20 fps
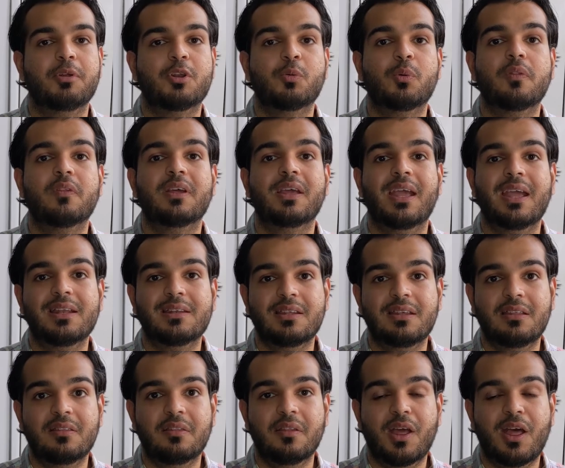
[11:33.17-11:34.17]
between the
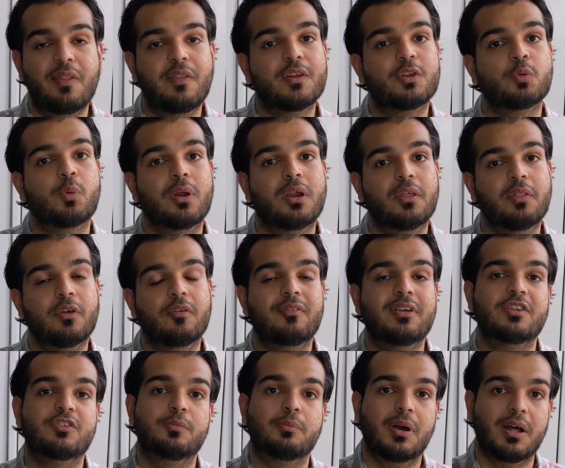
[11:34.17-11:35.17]
18th and the 20th
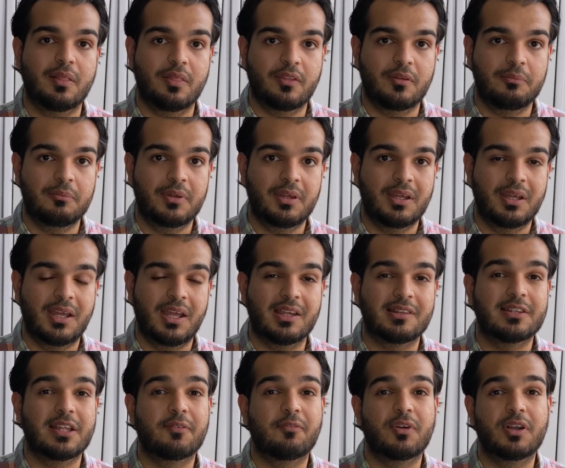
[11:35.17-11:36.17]
of each month,
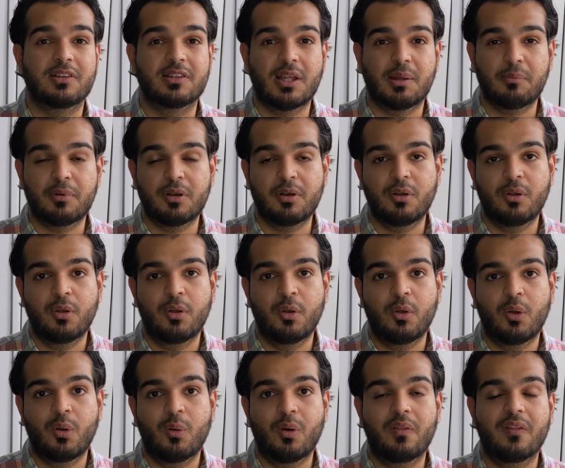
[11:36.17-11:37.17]
except for December,
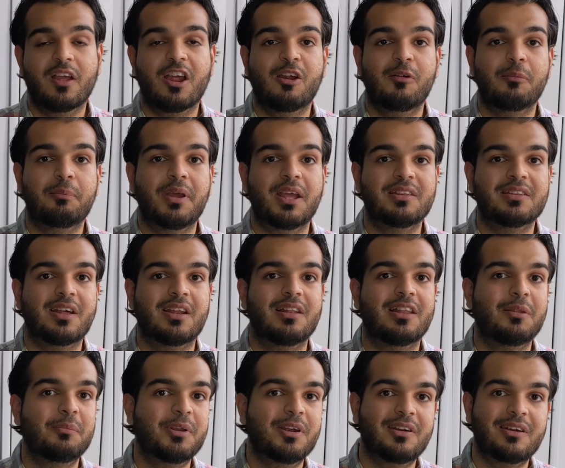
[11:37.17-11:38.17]
when the government pays out a
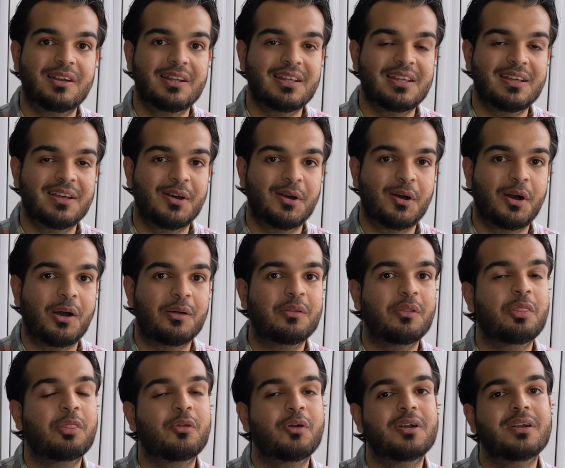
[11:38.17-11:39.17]
little bit early on
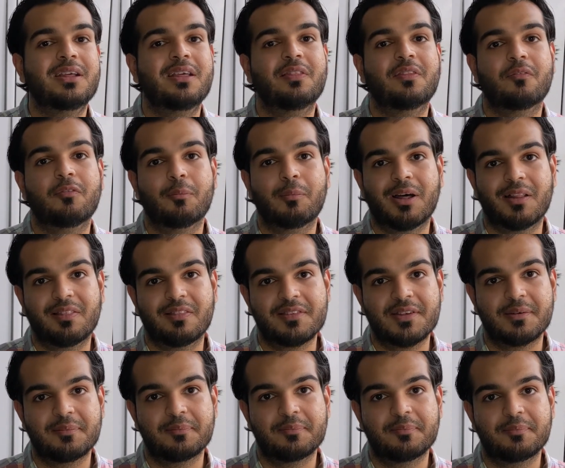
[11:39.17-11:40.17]
the 13th of the
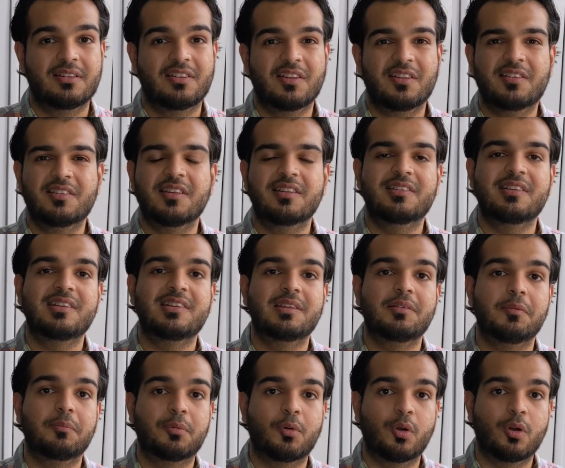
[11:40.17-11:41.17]
month. So this is the
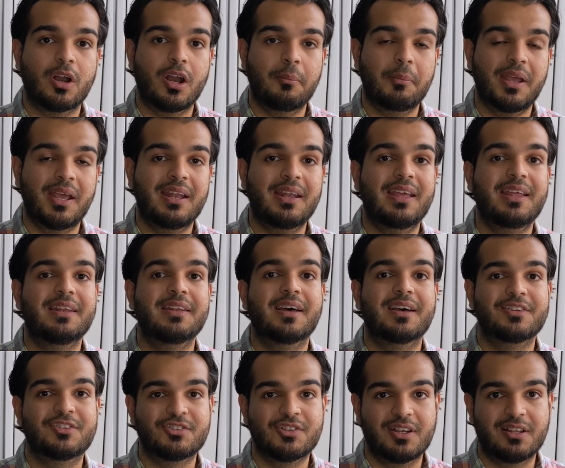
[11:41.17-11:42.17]
CCB program in a
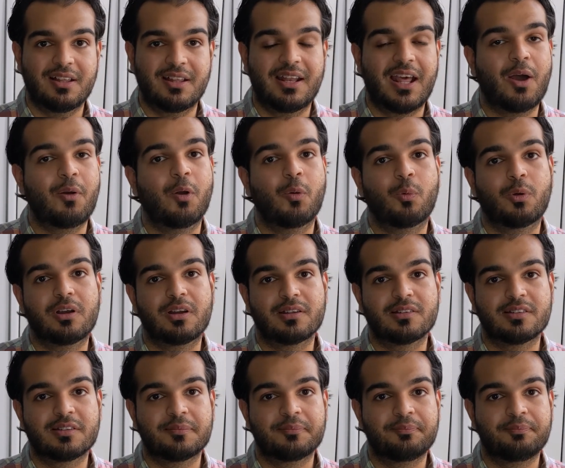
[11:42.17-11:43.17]
nutshell and how it
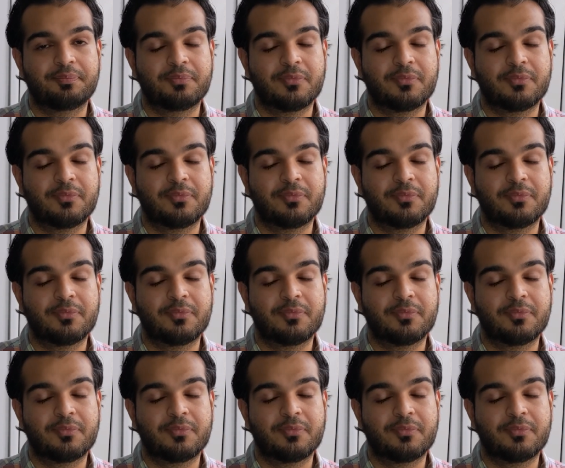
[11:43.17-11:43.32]
works.